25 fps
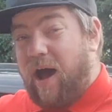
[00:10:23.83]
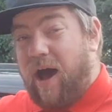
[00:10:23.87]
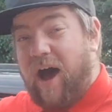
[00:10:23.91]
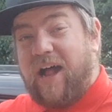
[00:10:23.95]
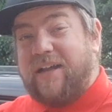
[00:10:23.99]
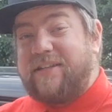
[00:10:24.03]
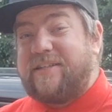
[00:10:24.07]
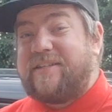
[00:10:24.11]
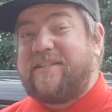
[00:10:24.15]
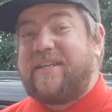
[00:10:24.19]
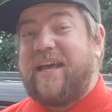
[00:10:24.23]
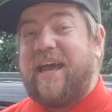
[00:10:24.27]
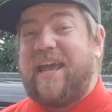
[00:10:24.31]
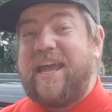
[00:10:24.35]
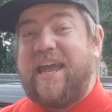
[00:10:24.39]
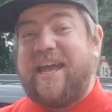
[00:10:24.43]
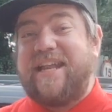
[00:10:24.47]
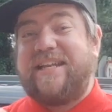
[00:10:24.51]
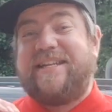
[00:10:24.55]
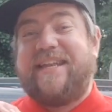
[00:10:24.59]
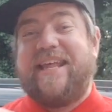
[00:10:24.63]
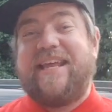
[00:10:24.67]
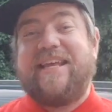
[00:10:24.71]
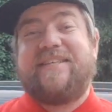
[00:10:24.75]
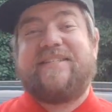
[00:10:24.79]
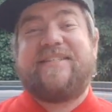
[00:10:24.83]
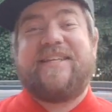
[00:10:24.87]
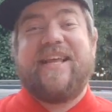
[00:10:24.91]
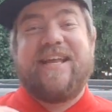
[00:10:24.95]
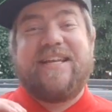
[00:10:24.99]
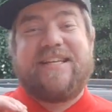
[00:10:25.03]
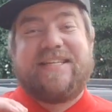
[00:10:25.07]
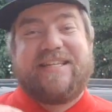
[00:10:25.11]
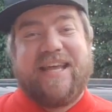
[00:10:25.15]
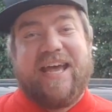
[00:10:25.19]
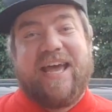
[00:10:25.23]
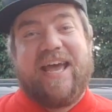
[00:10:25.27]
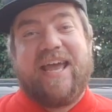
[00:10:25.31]
I'd say at least a
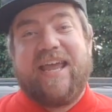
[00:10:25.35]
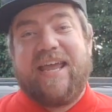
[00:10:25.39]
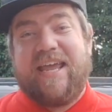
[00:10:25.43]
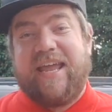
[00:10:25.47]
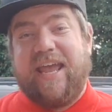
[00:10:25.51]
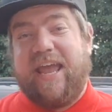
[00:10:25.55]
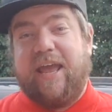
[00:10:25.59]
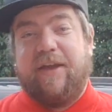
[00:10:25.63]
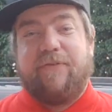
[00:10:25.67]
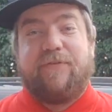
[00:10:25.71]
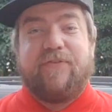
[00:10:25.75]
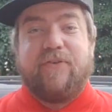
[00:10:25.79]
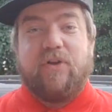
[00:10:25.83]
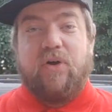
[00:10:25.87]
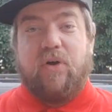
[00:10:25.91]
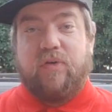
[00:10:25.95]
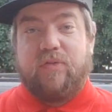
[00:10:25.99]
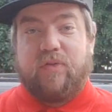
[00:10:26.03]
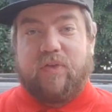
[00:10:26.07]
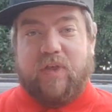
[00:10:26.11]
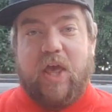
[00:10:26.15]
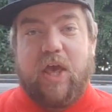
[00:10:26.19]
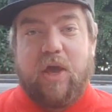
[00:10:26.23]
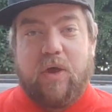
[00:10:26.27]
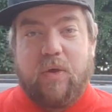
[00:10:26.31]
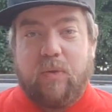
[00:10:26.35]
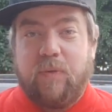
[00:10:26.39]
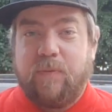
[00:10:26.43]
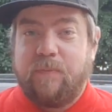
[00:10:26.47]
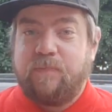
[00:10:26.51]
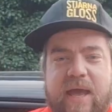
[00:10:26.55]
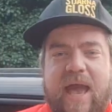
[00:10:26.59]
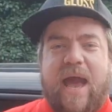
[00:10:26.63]
day, if not 2.